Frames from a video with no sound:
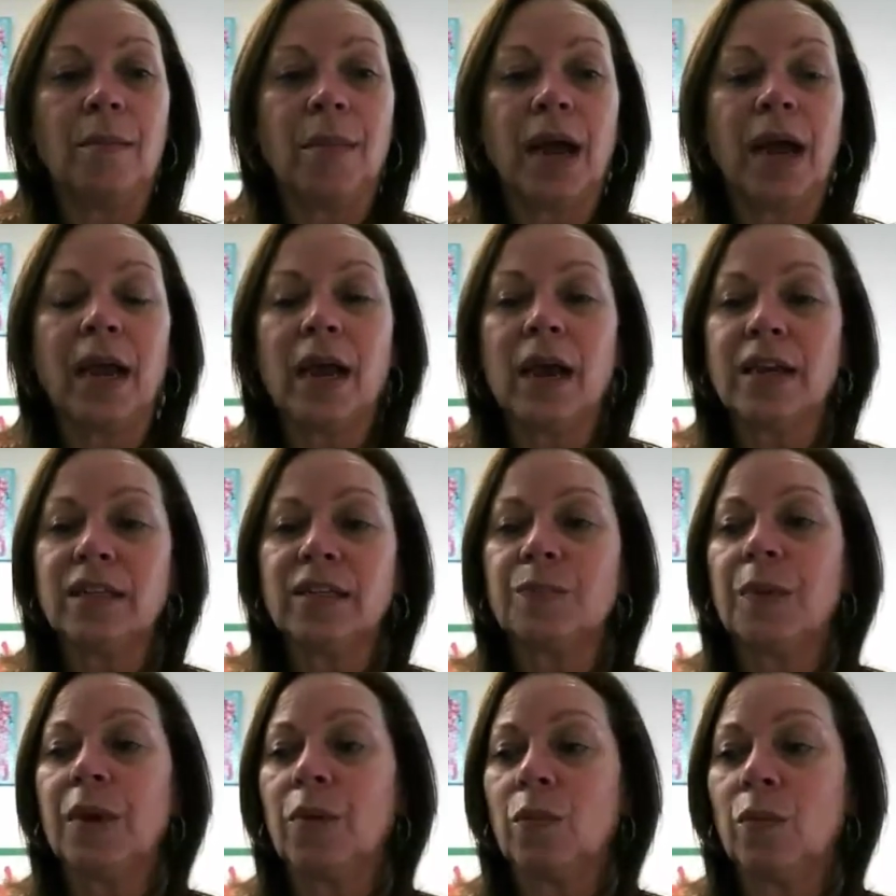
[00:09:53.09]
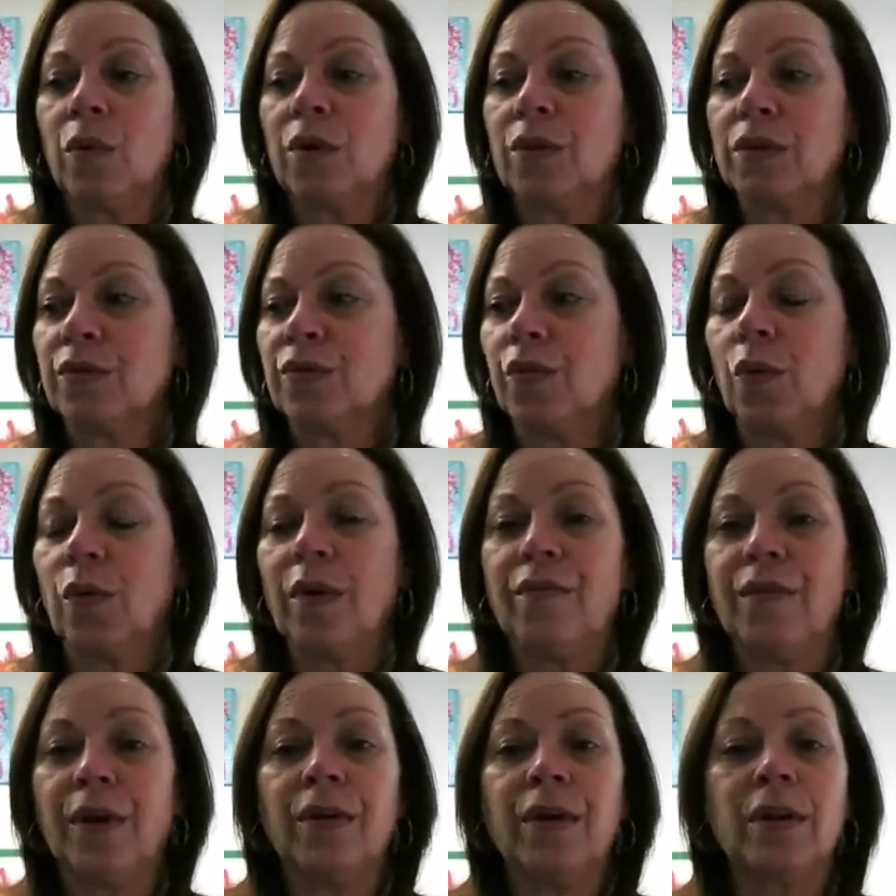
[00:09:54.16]
My husband works for a
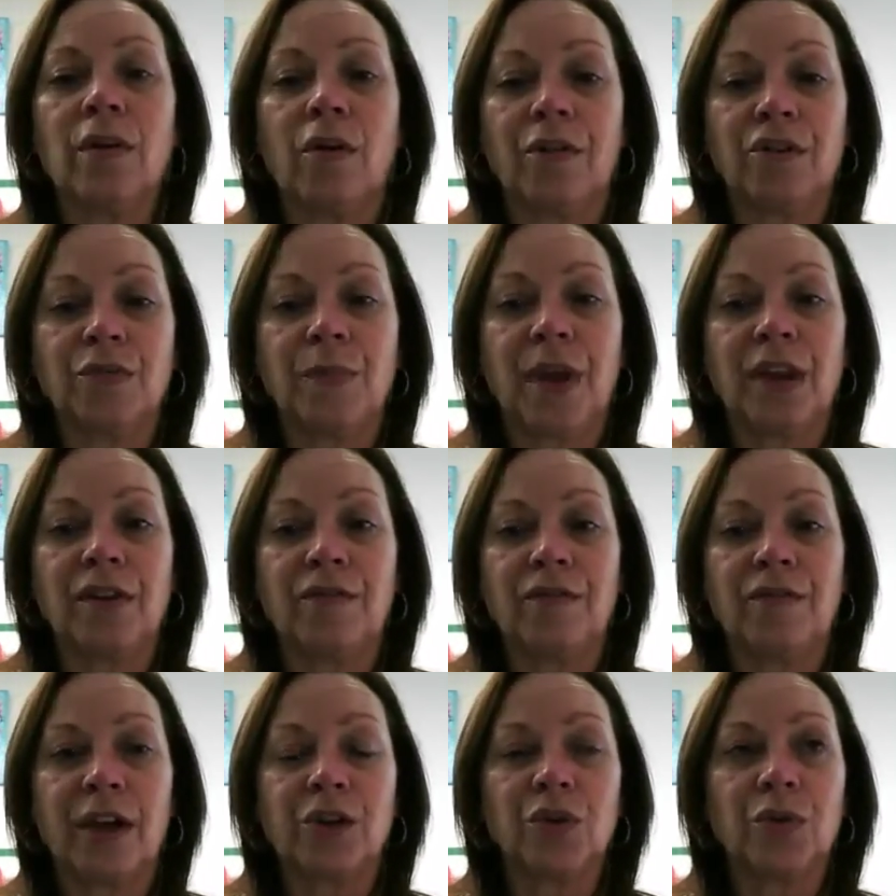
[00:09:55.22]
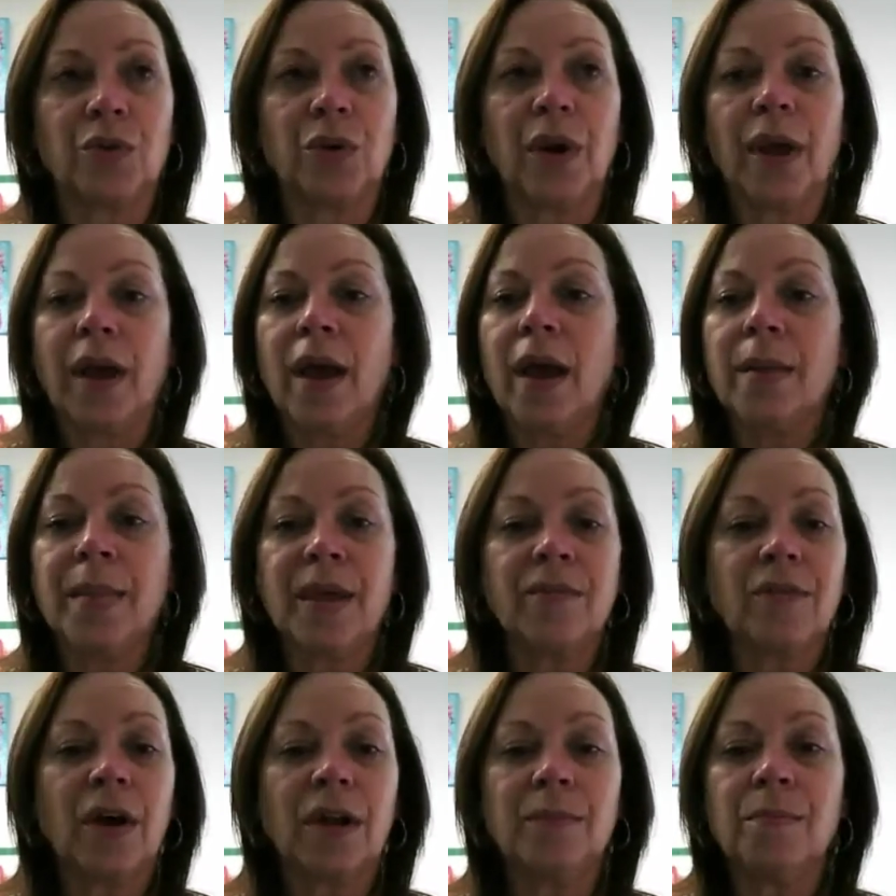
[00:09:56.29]
very large manufacturer, and
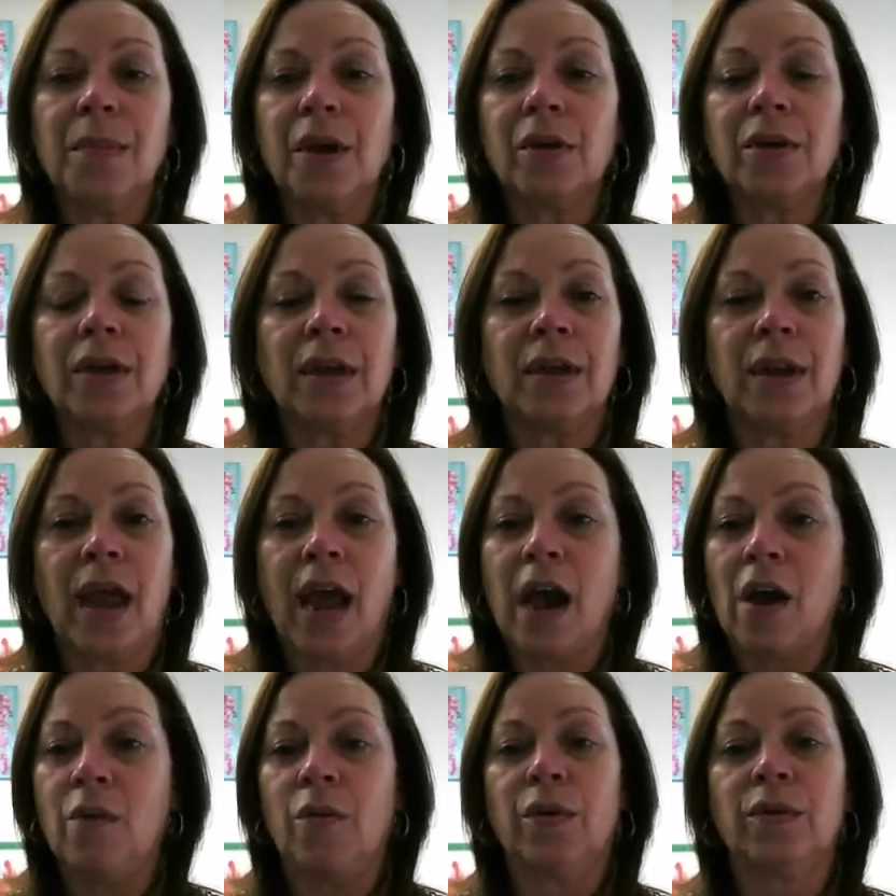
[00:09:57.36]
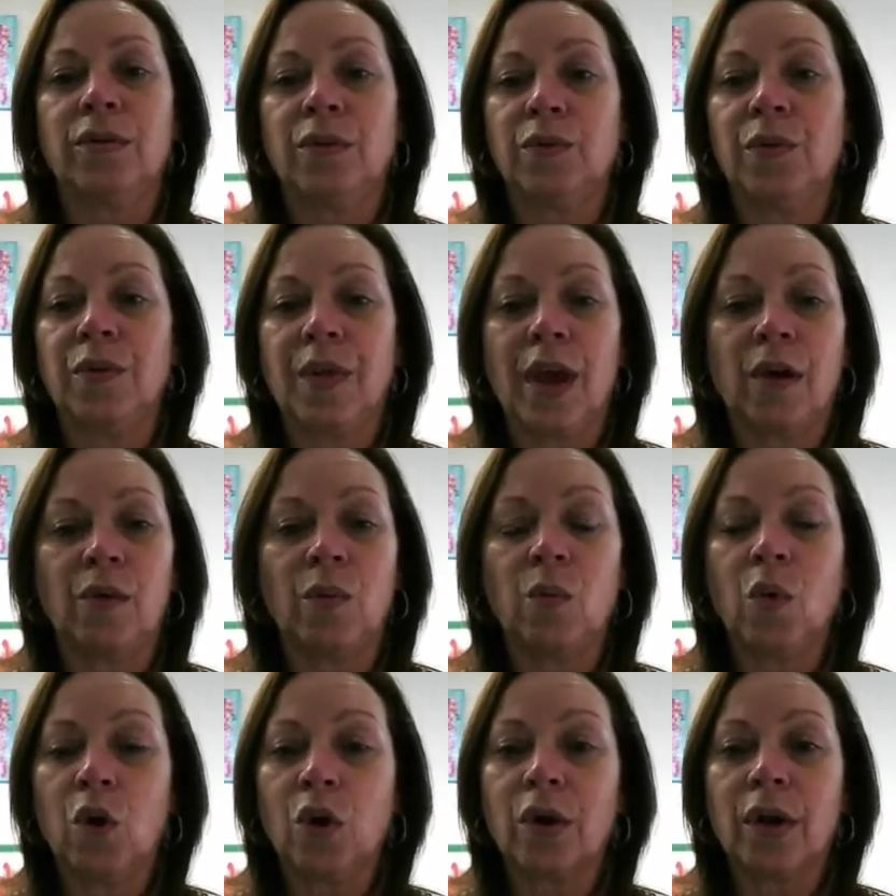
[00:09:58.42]
they've gone 1 million hours without a
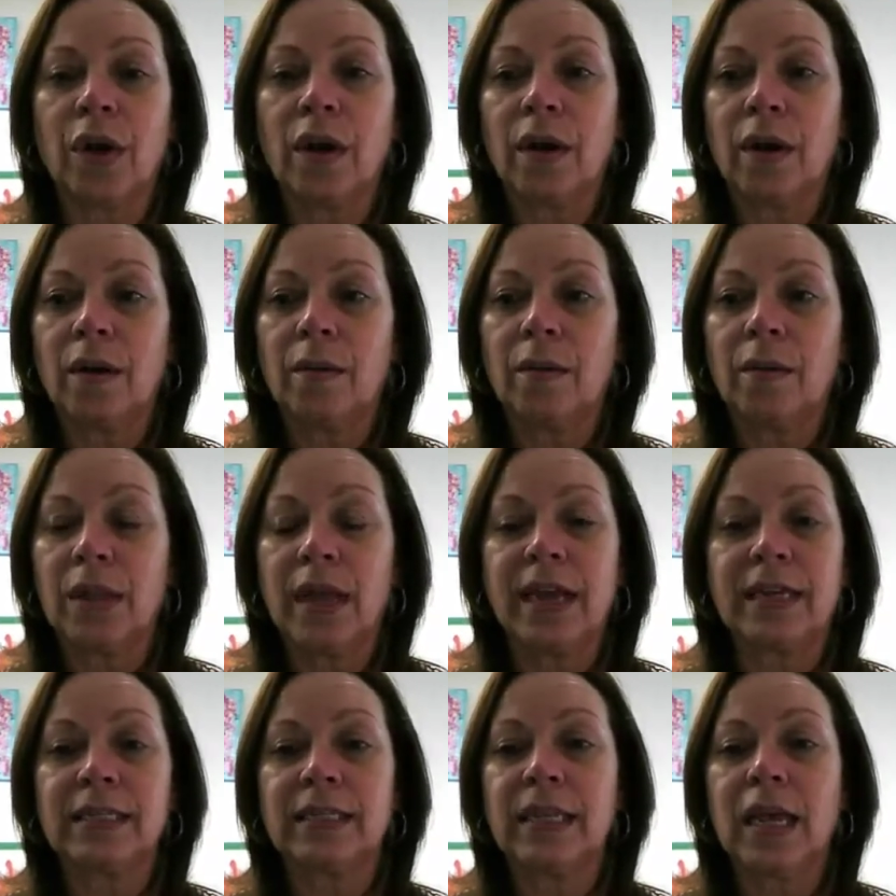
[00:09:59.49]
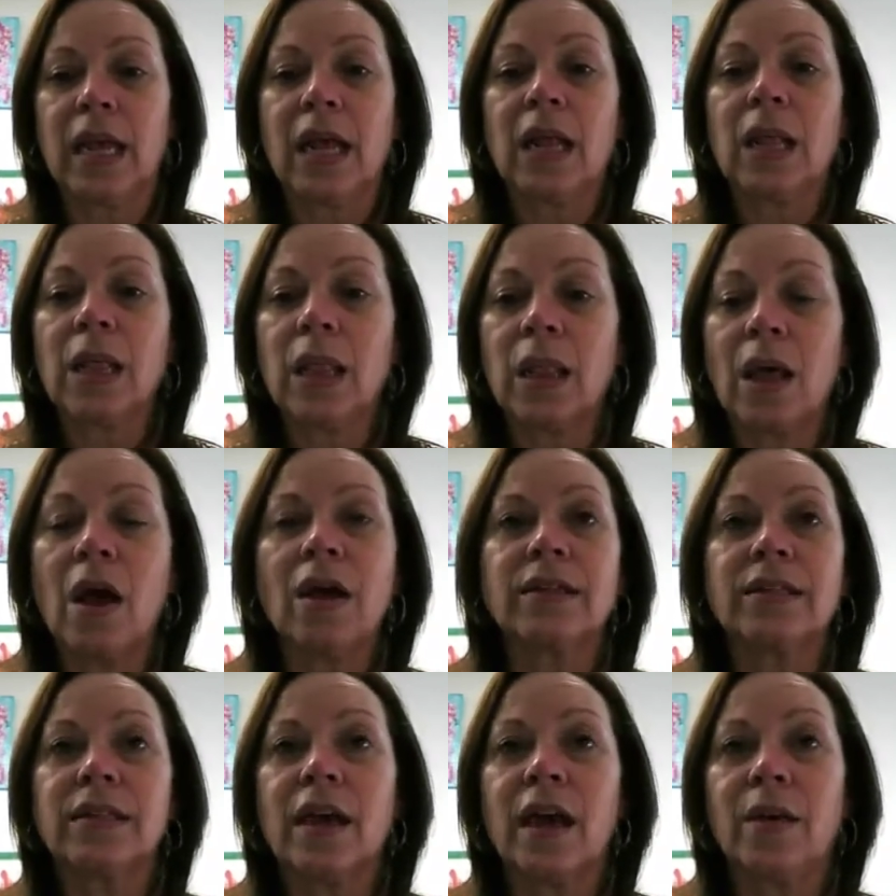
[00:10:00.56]
workplace
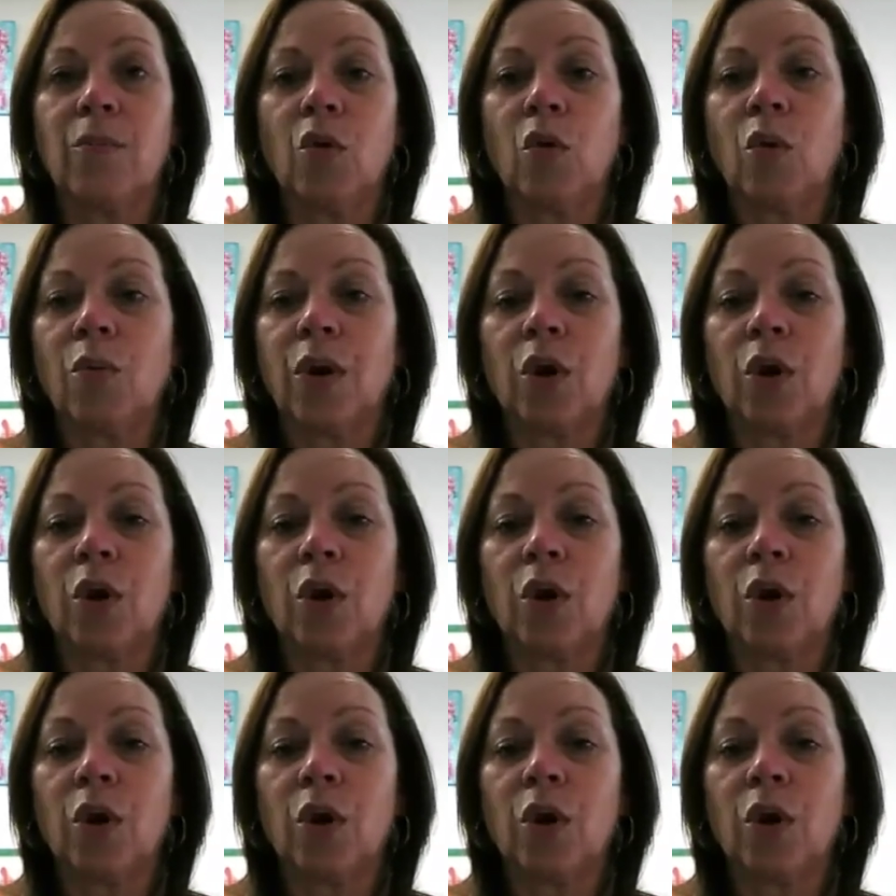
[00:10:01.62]
lost time or